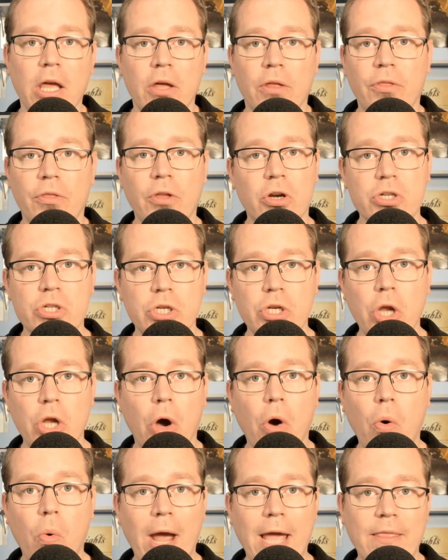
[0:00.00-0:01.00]
There's
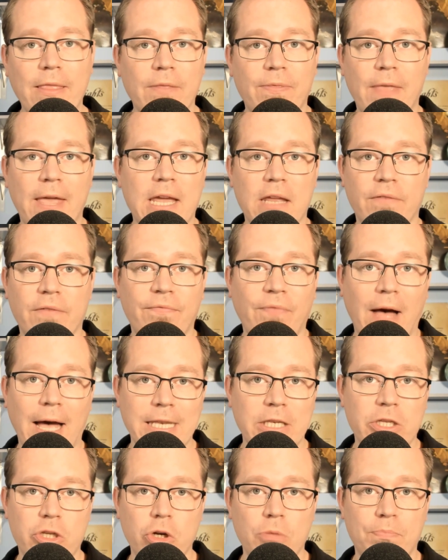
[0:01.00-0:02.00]
no way that they can
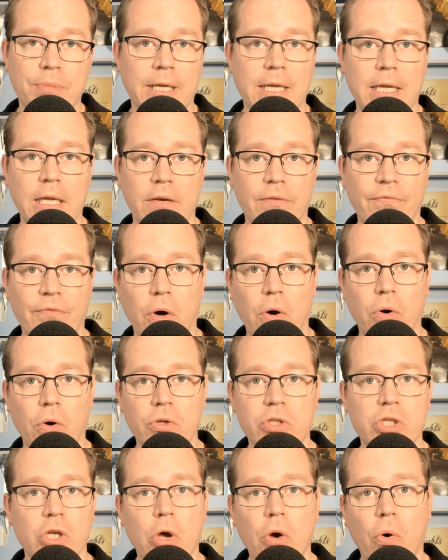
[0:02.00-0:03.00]
find duplicate
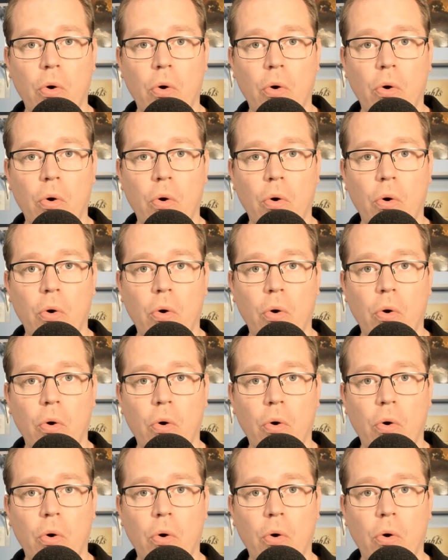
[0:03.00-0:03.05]
votes